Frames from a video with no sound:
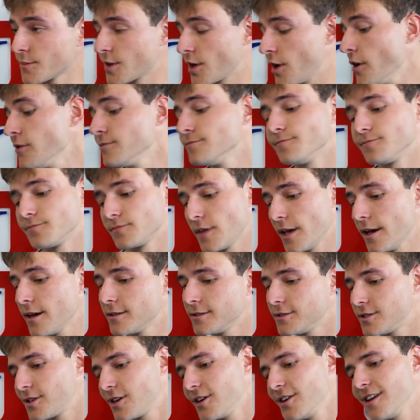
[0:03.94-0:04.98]
Good. Yeah,
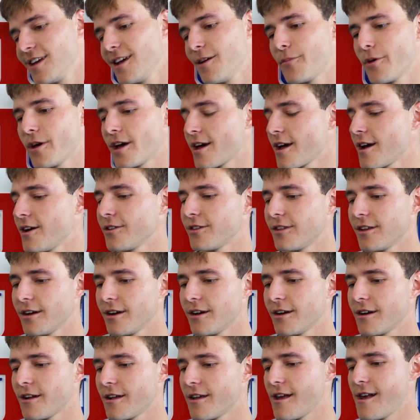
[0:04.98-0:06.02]
it's good to get back out
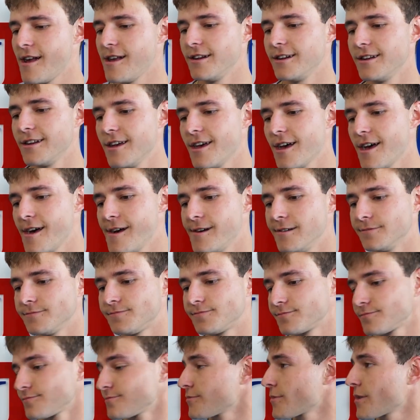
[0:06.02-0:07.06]
there and uh,
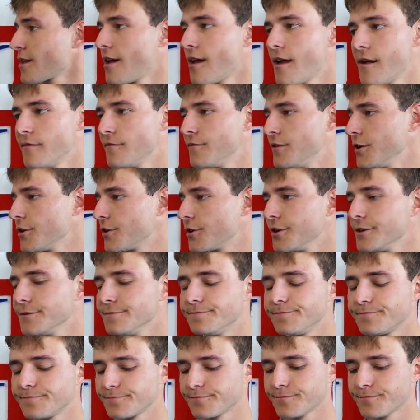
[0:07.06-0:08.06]
felt good.